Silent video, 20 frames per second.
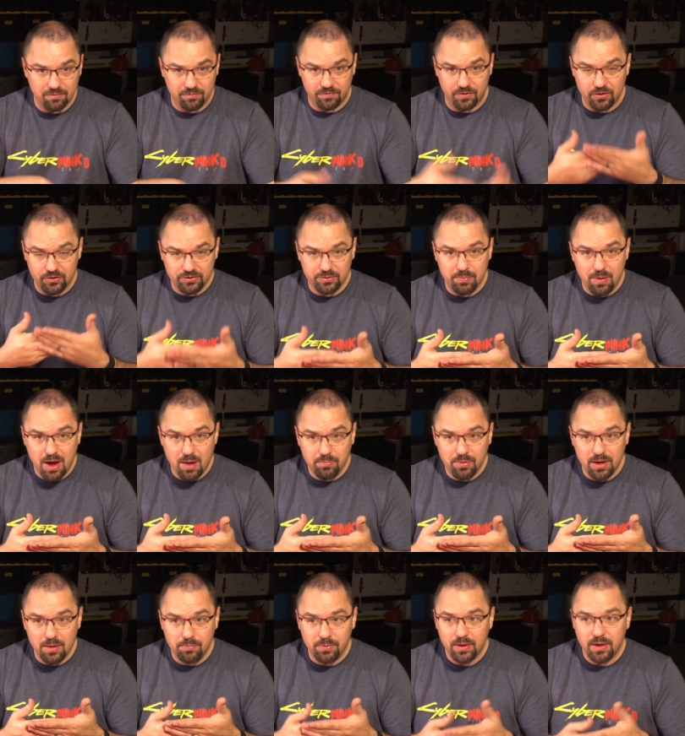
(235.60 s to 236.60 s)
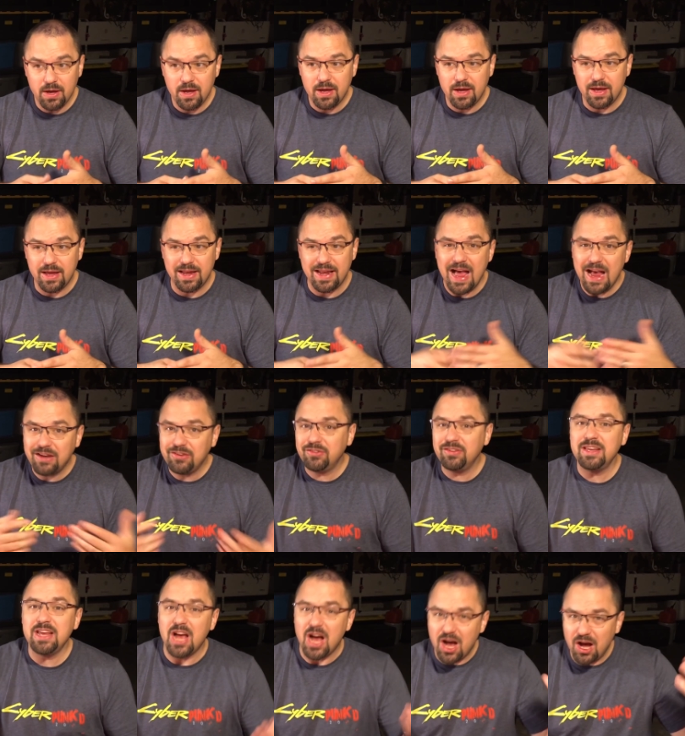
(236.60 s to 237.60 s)
first pop-up, it
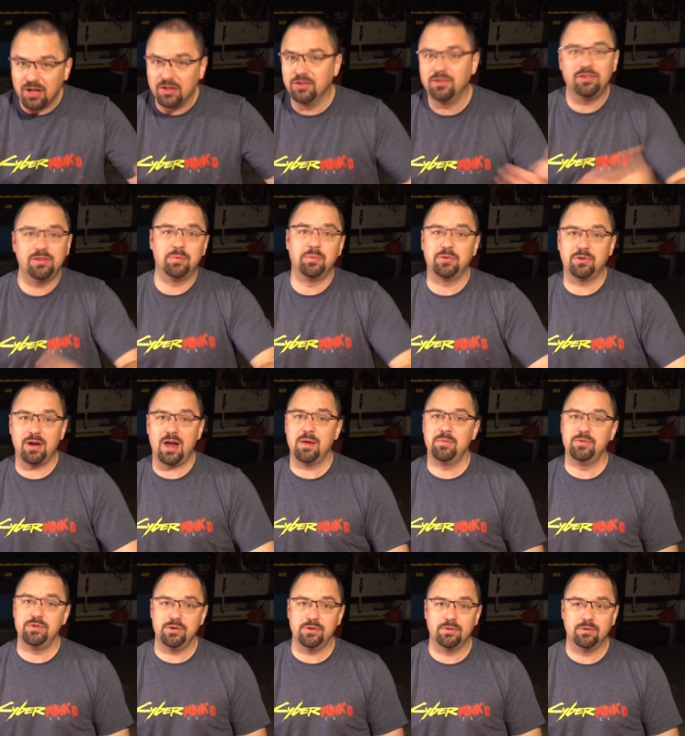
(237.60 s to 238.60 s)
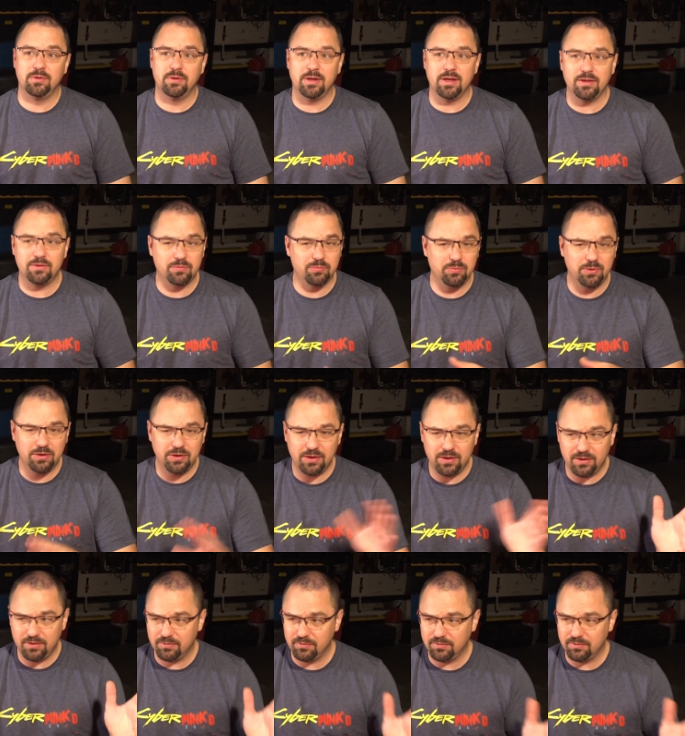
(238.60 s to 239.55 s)
actually unsubscribes you. It's really